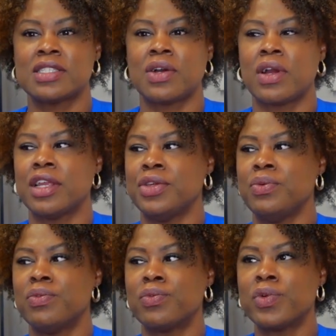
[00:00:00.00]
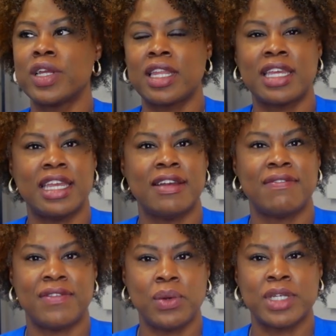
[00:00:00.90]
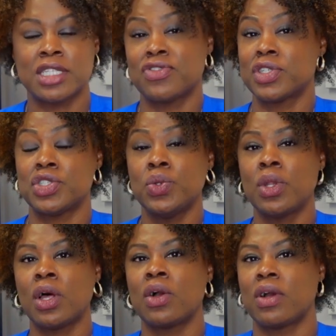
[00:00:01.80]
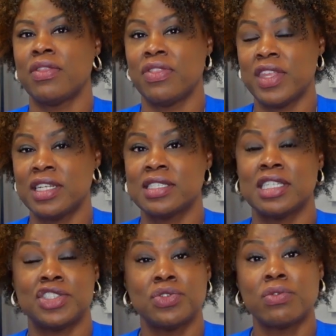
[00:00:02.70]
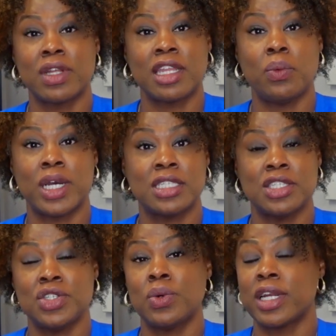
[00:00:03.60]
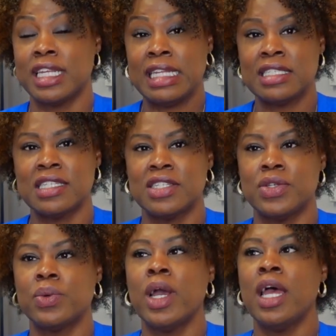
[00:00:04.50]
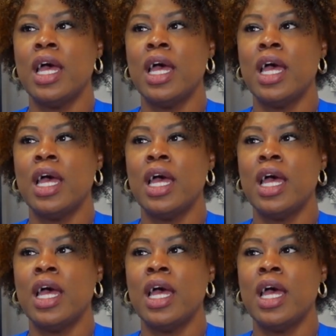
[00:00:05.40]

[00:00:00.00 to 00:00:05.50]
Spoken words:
or you really can't focus for too long on things that you really want to do or need to do,